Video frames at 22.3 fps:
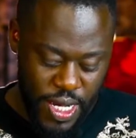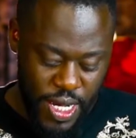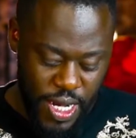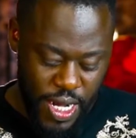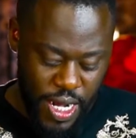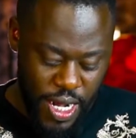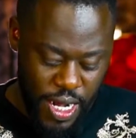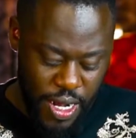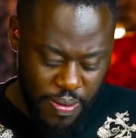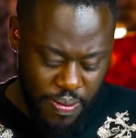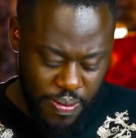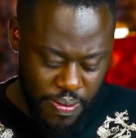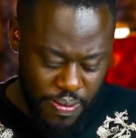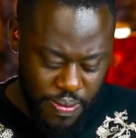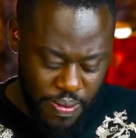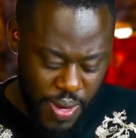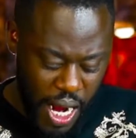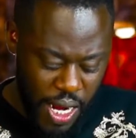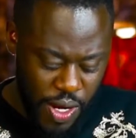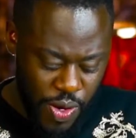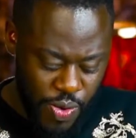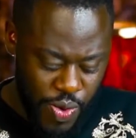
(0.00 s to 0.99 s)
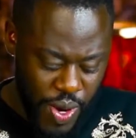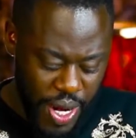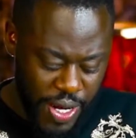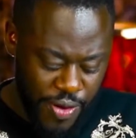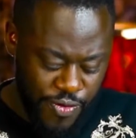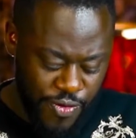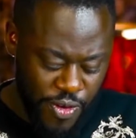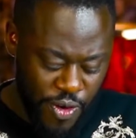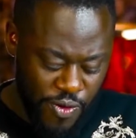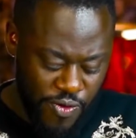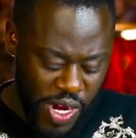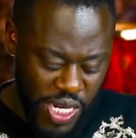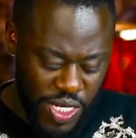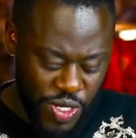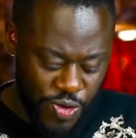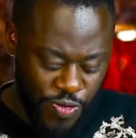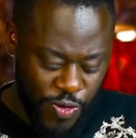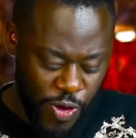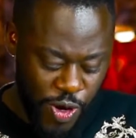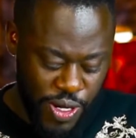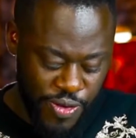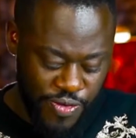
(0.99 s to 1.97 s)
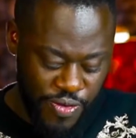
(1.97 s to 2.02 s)
Um, I'll read from verse
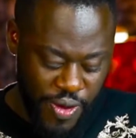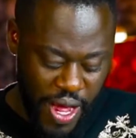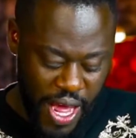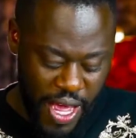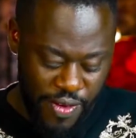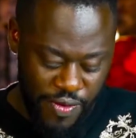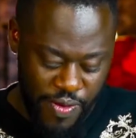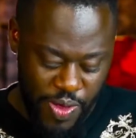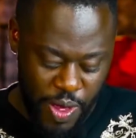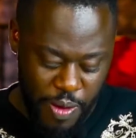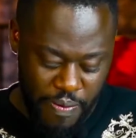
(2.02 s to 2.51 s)
45.